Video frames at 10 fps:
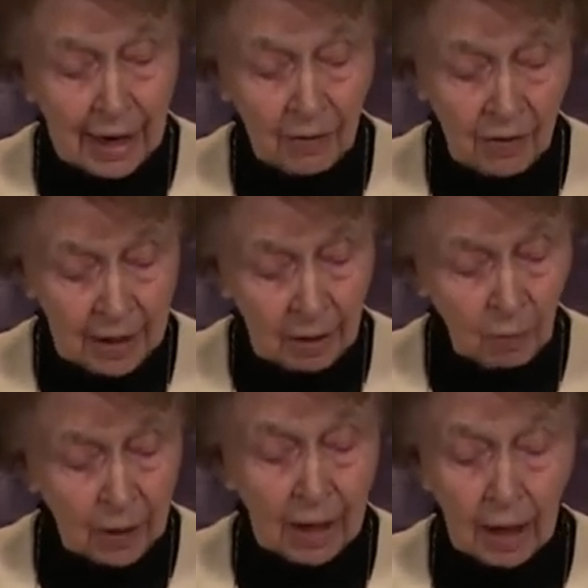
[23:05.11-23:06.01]
And
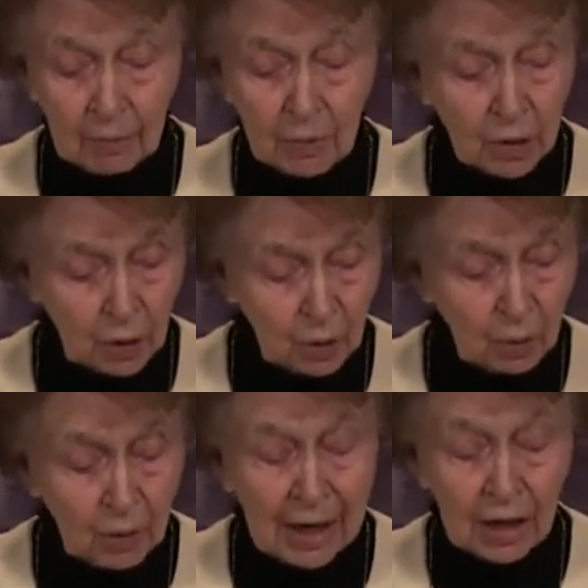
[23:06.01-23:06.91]
then we come
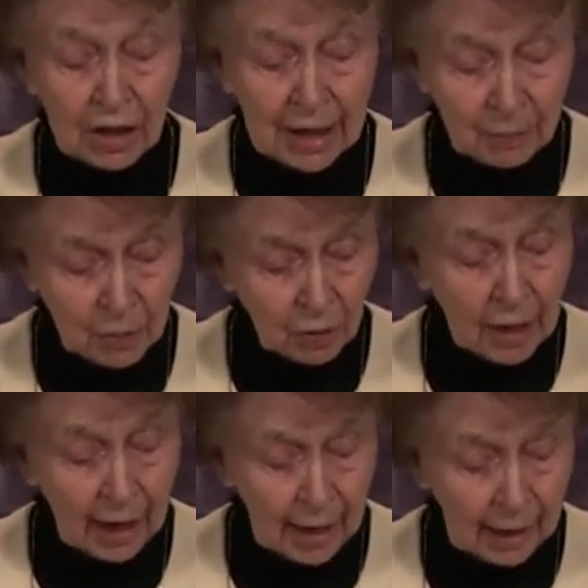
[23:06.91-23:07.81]
to chapter
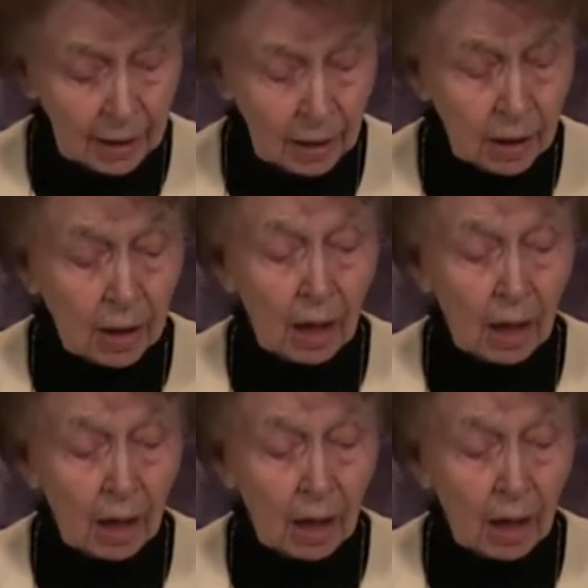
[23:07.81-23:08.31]
9